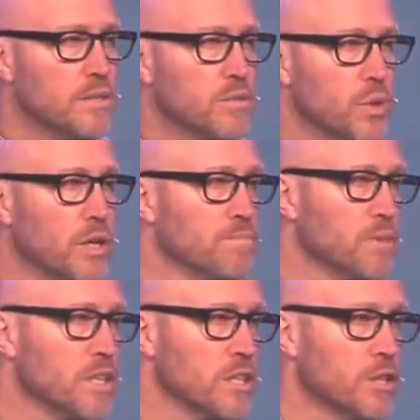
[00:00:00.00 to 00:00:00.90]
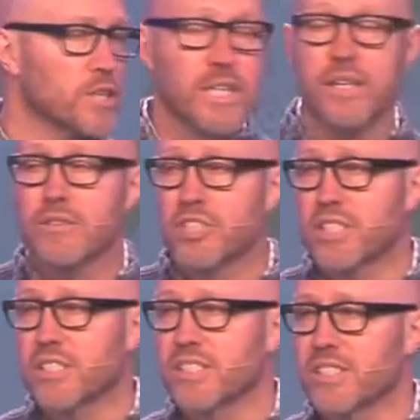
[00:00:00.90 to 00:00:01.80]
Well, clearly,
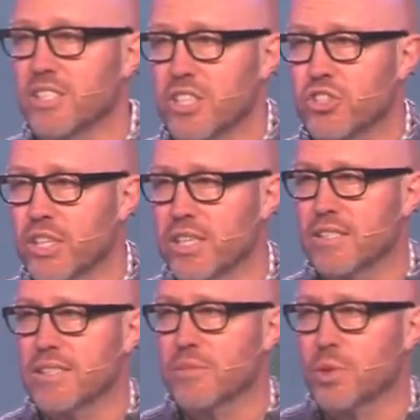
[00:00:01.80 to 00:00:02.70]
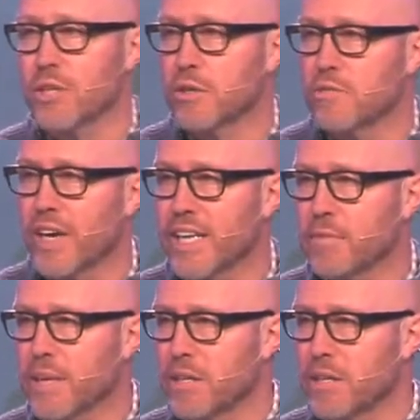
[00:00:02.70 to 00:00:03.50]
Jesus is teaching us that we are invited by the